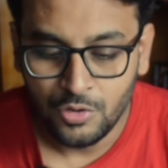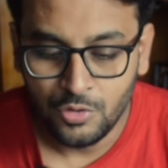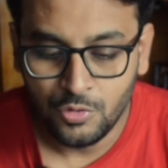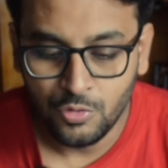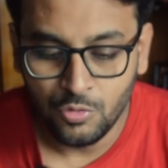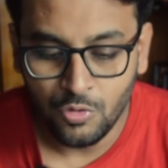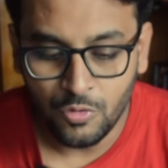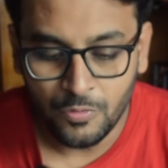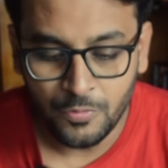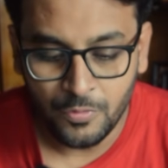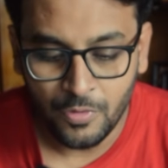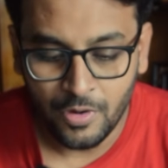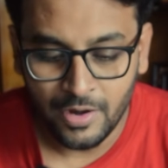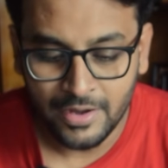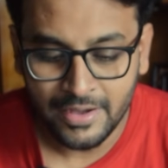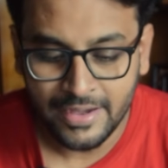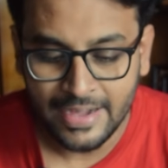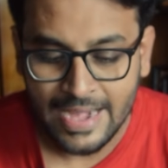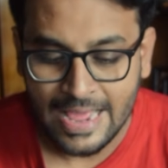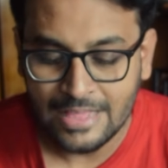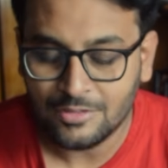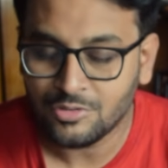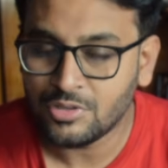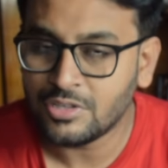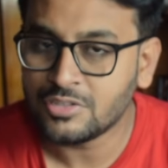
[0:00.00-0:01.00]
two for
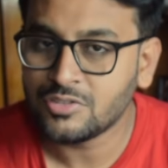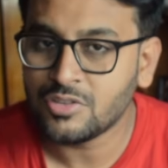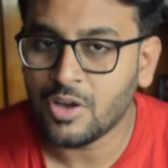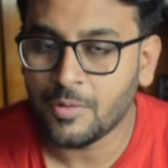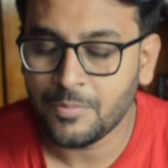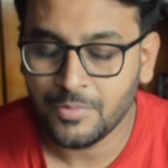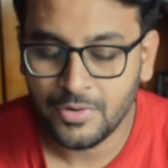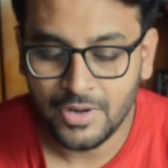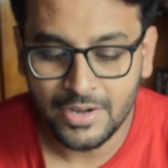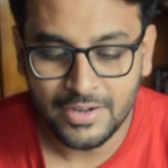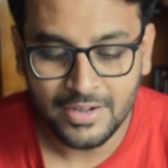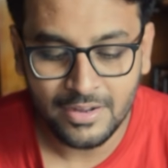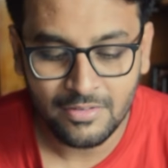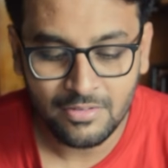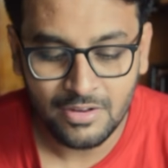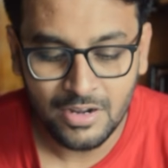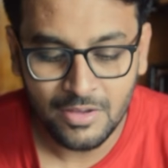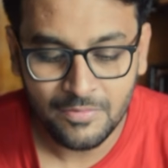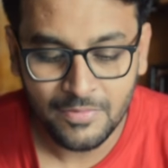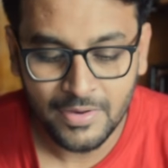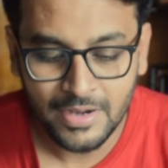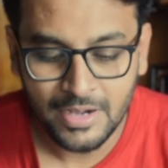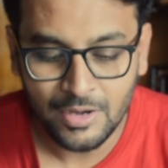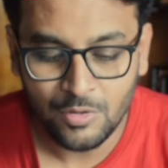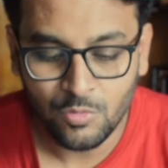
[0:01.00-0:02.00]
graduate software
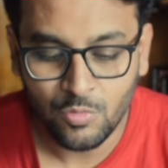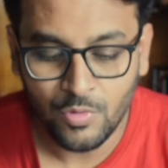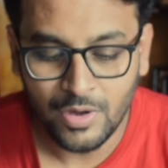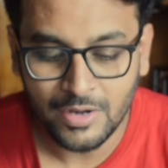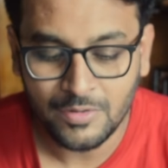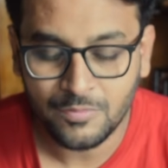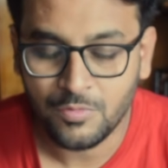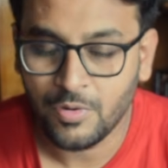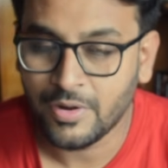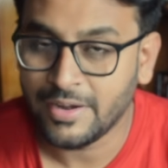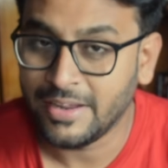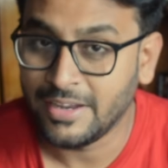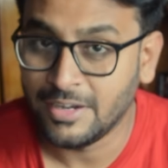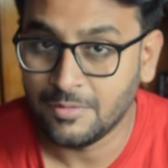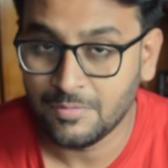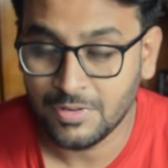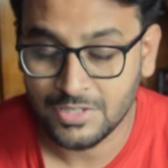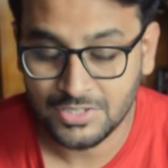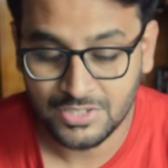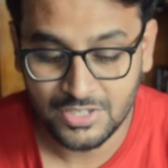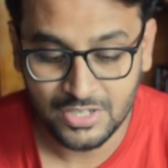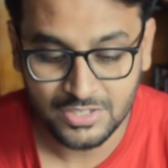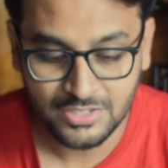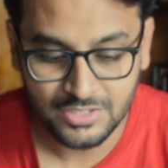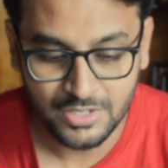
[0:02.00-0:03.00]
developer and one for
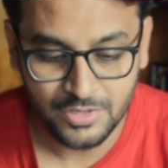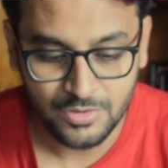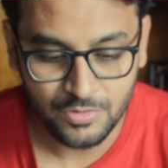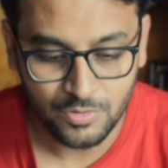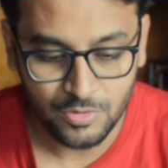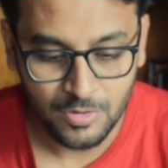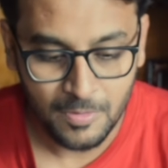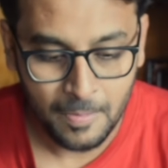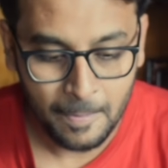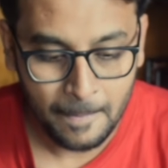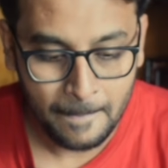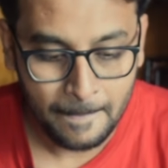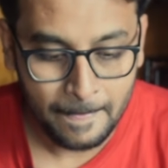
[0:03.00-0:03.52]
infrastructure role.